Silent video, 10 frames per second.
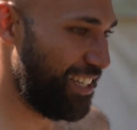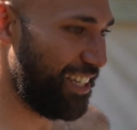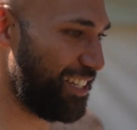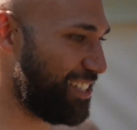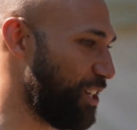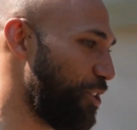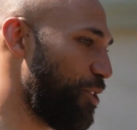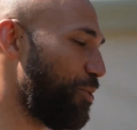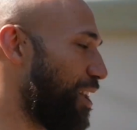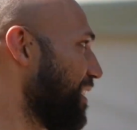And it's like,
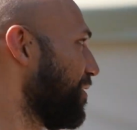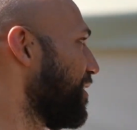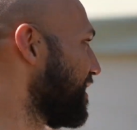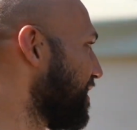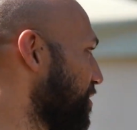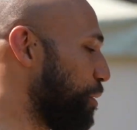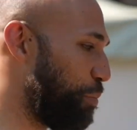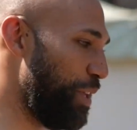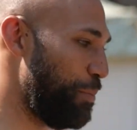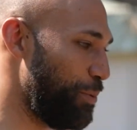oh, I know this is good
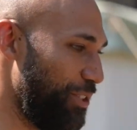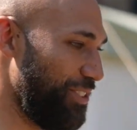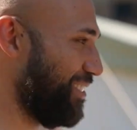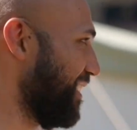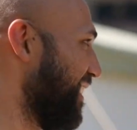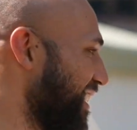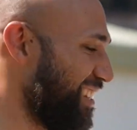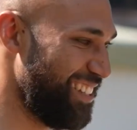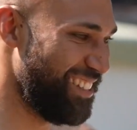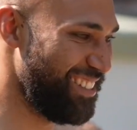people. Yeah,
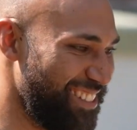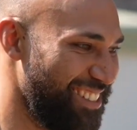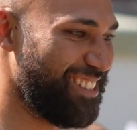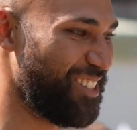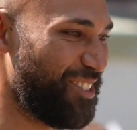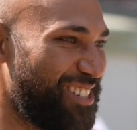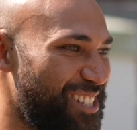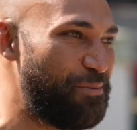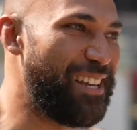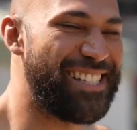totally. So it
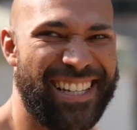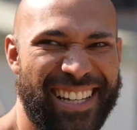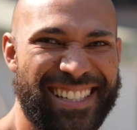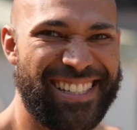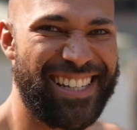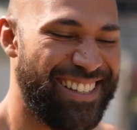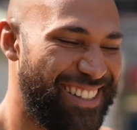just makes it easy,